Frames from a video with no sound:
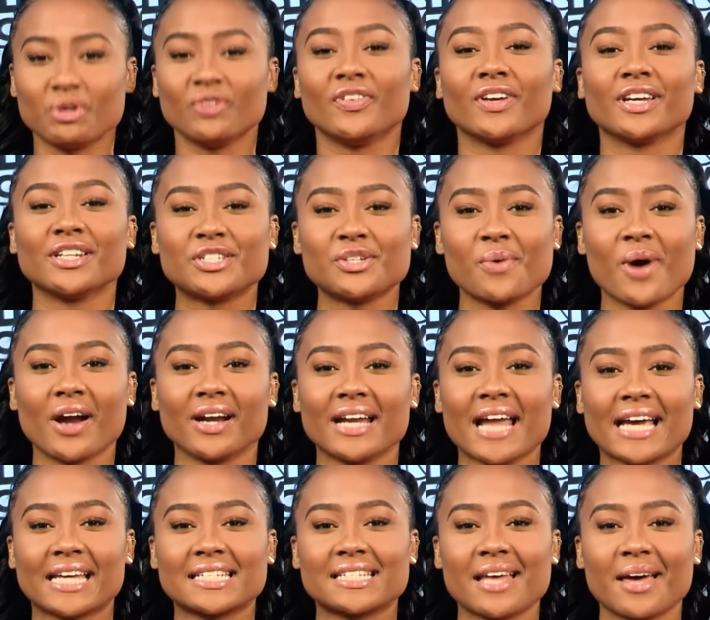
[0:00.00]
moving into our
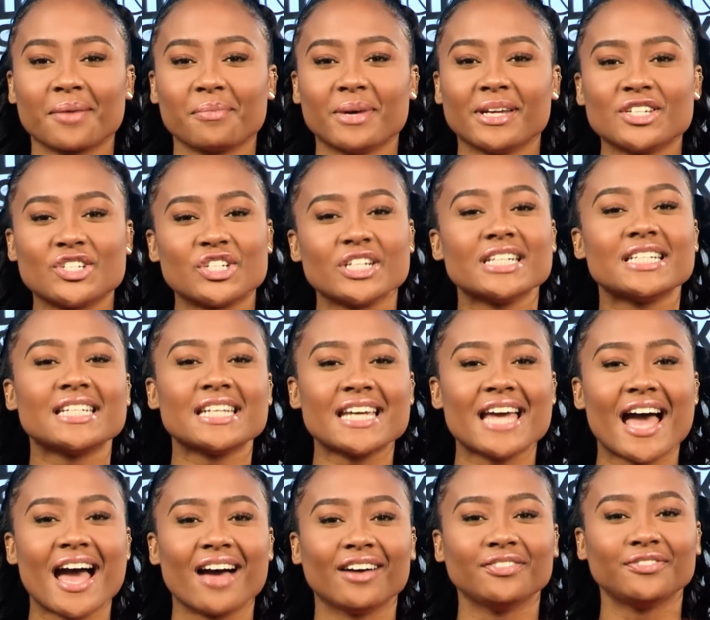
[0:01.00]
next segment,
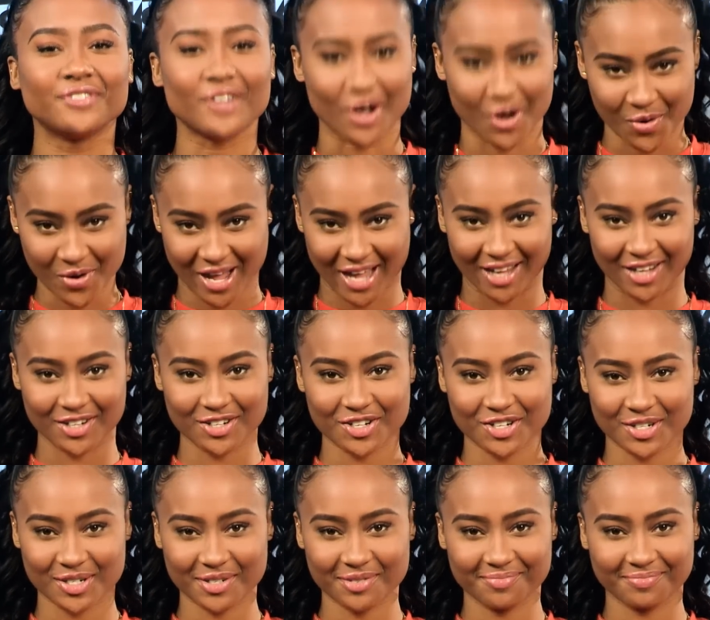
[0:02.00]
GTFOH.